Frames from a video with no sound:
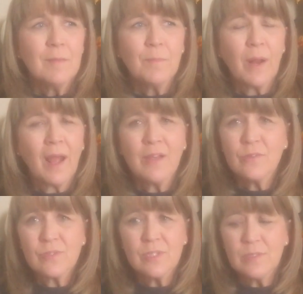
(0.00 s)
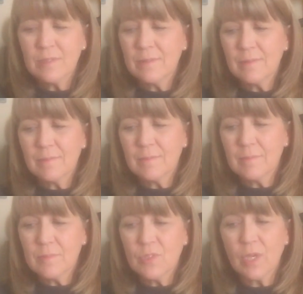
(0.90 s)
But I usually
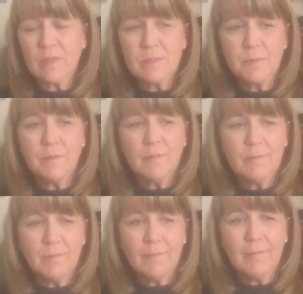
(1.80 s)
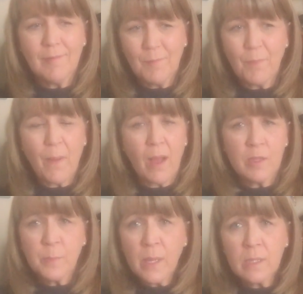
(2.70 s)
just buy
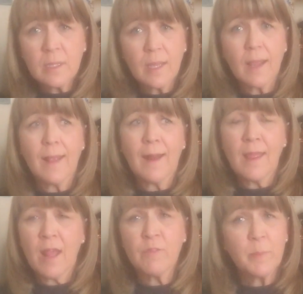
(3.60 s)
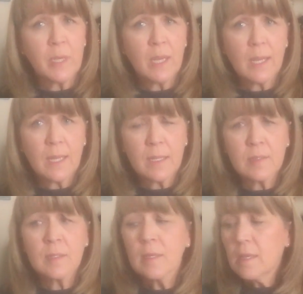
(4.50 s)
in bulk and I have them on
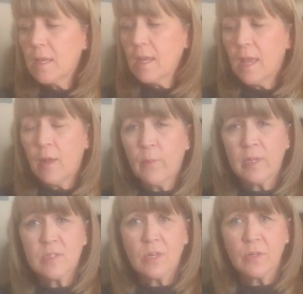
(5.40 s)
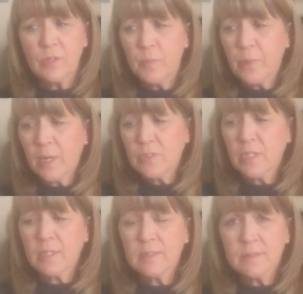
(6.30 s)
hand. And when I start a new
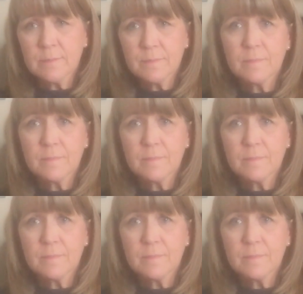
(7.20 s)
project,